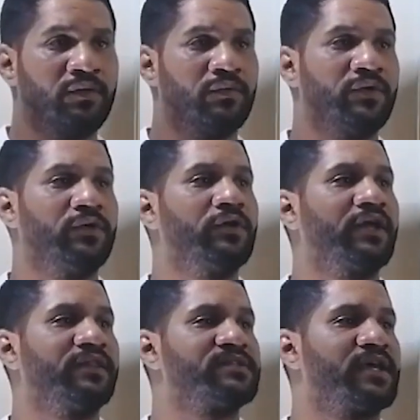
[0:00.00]
When we
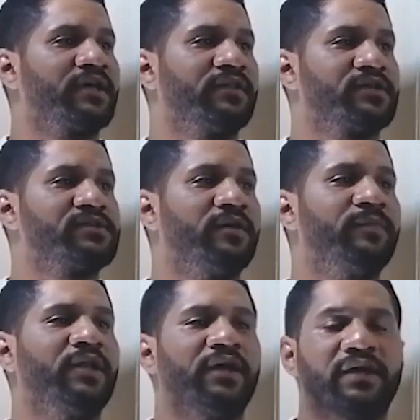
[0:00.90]
look at the second
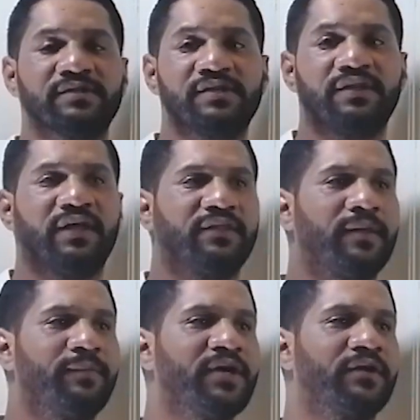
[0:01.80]
example, I can see that
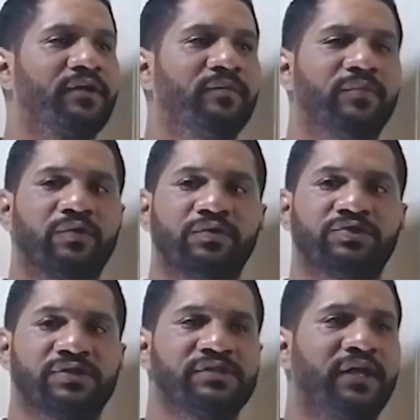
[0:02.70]
the bigger number,
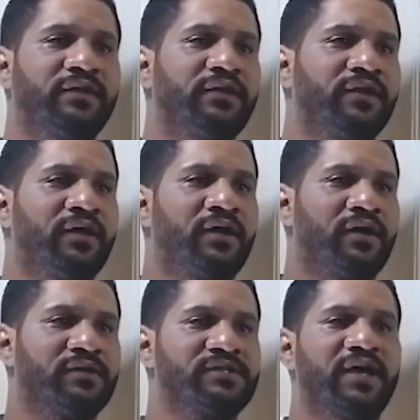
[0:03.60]
which is 10,
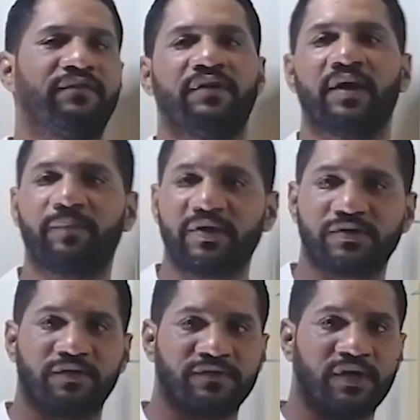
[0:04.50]
is having a
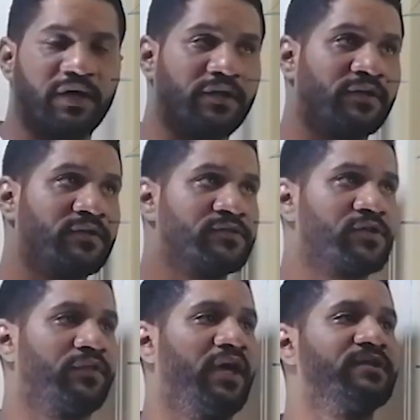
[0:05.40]
positive sign,
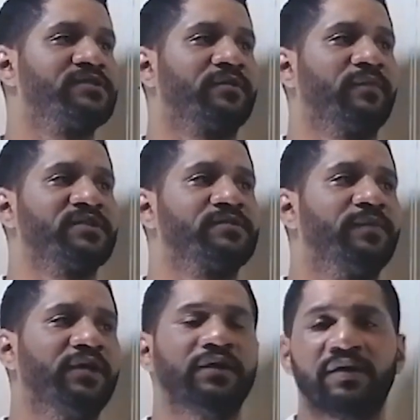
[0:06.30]
so the answer must
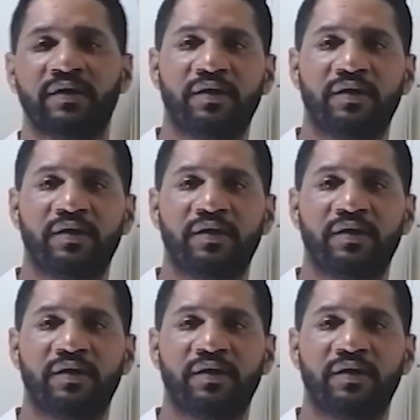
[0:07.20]
be